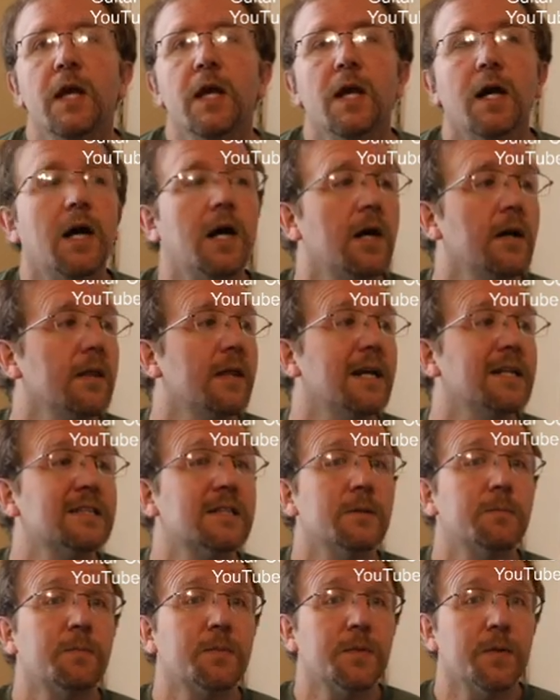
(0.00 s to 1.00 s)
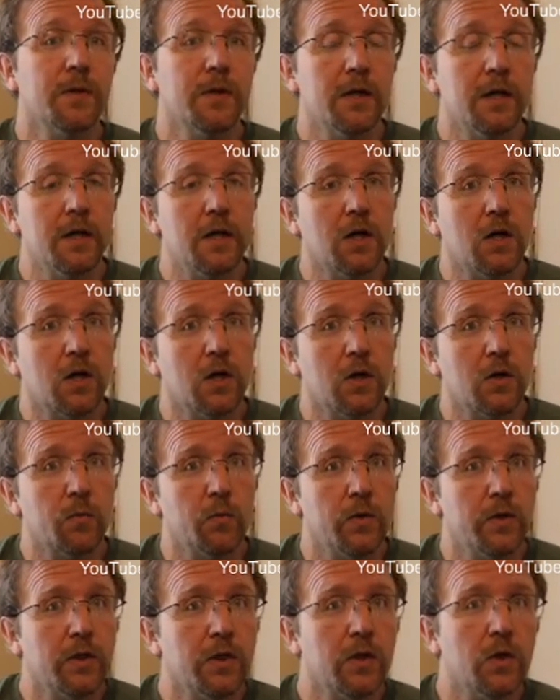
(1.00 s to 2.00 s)
That's a pretty hard
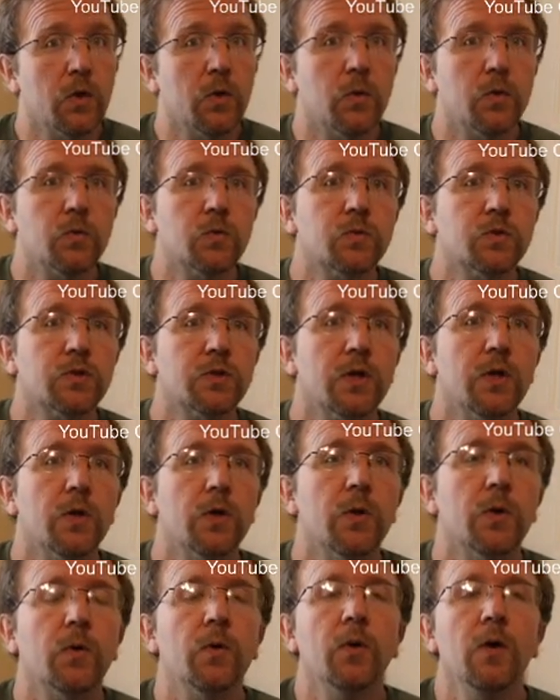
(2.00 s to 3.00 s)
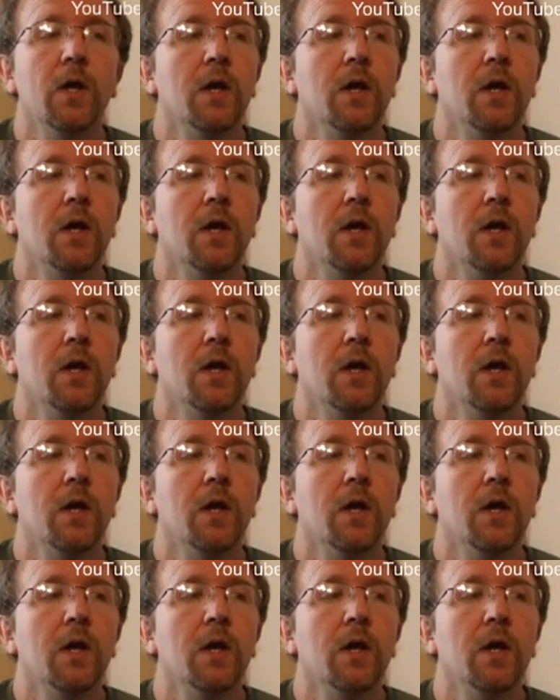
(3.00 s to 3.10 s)
one, though. So